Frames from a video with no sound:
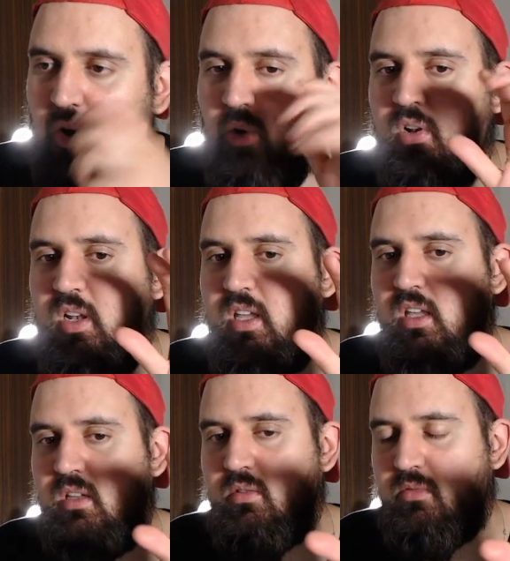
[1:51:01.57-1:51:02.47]

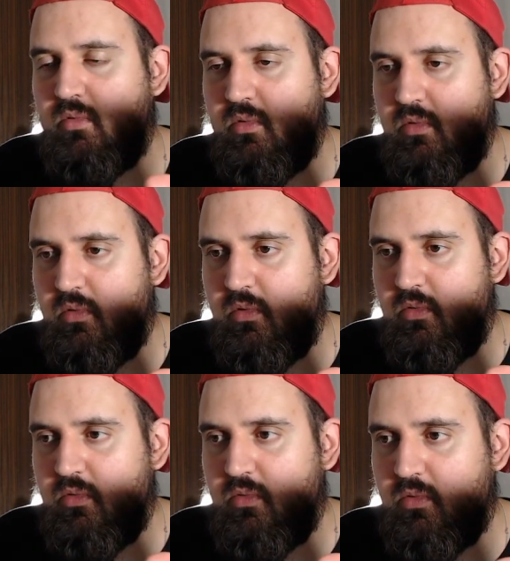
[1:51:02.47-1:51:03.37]
only
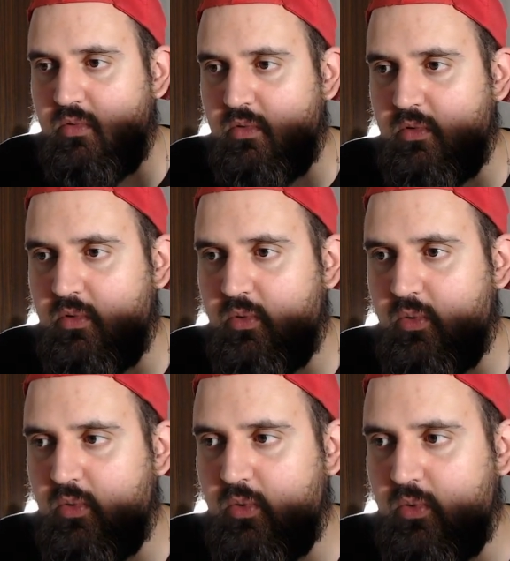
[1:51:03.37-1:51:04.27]
uh,
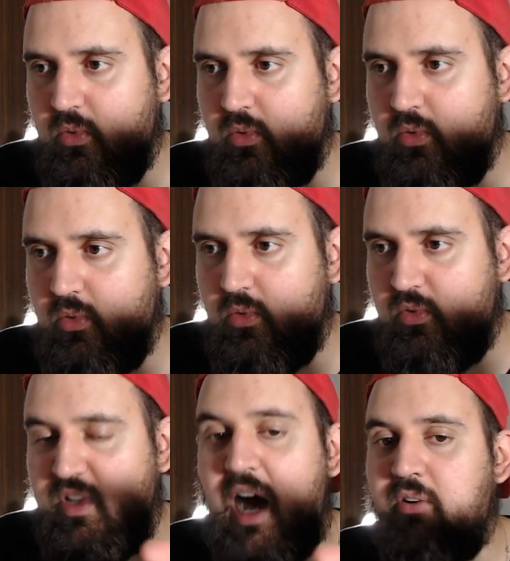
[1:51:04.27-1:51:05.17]

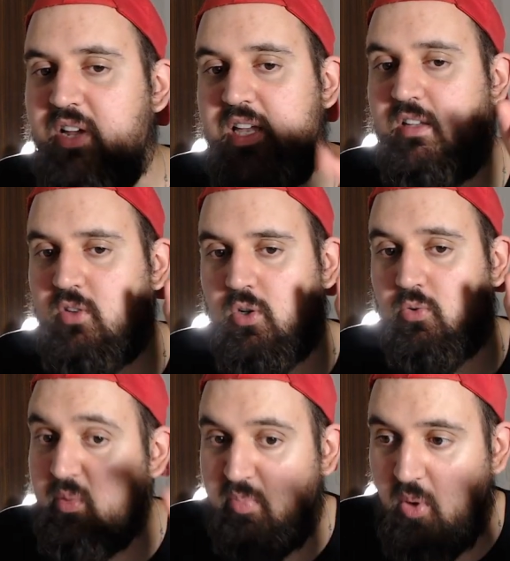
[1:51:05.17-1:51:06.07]
narrate or
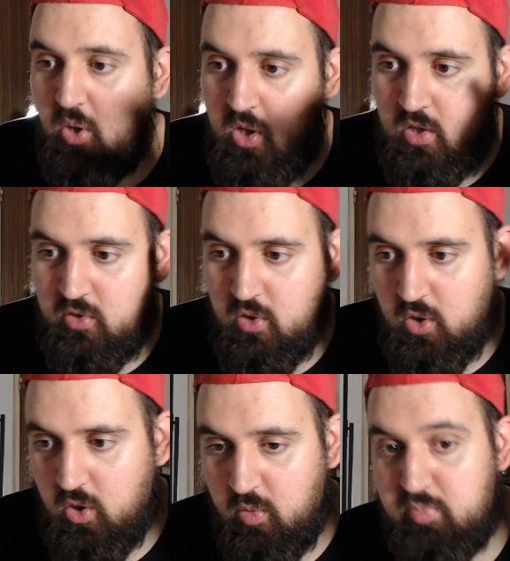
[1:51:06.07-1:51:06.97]
report
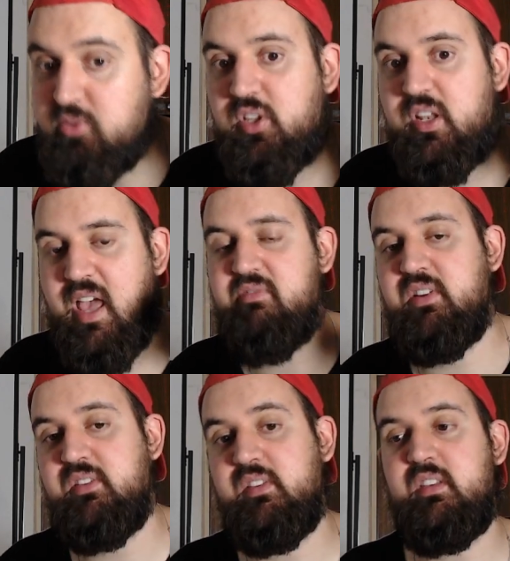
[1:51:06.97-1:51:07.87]
or put an
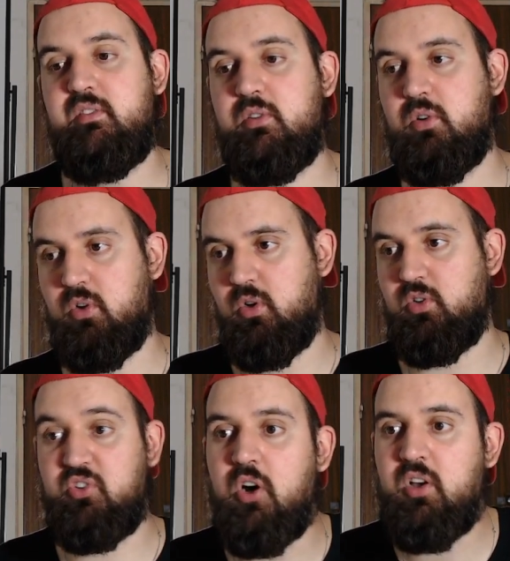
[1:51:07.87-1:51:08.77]
emphasis or, or,
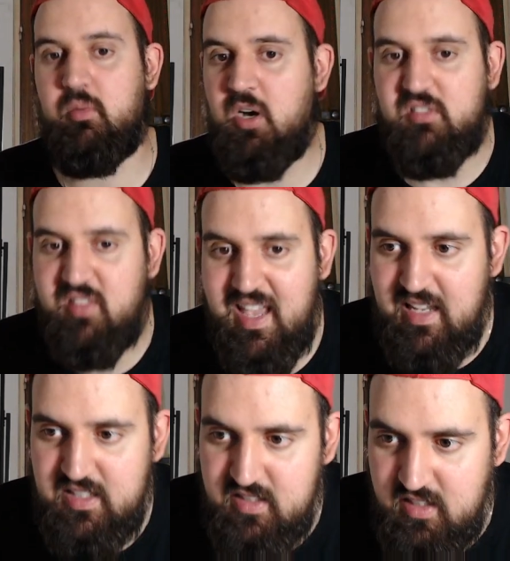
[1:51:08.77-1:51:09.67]
talk about
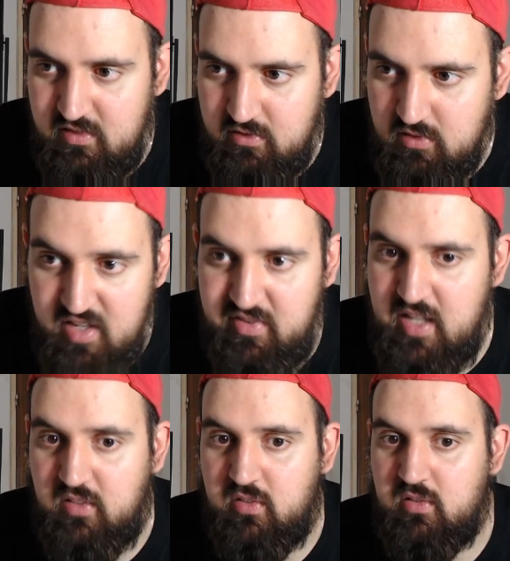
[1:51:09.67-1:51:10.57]
negative
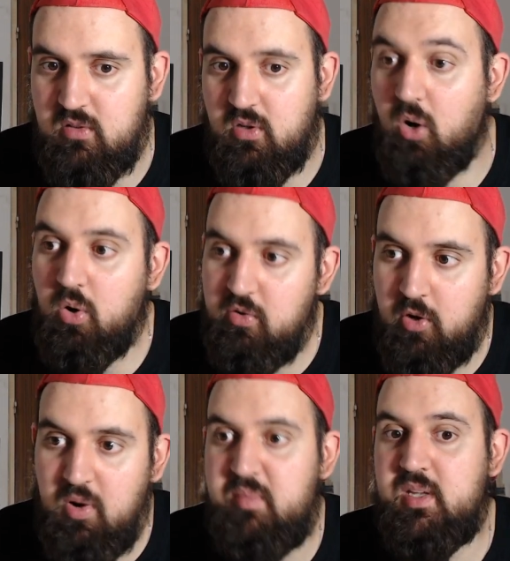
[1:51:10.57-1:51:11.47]
events
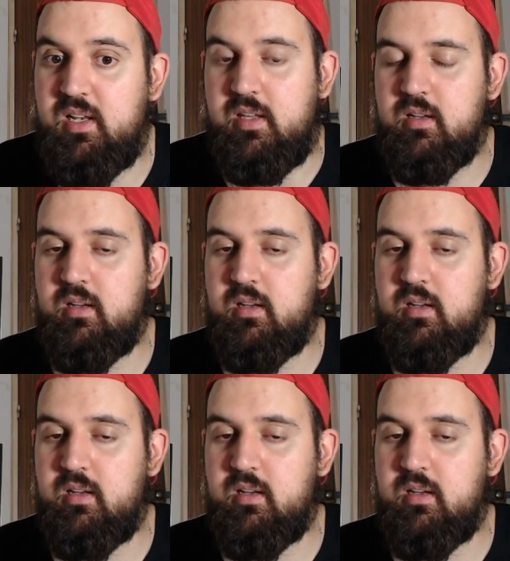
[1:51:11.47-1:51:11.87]
overwhelmingly.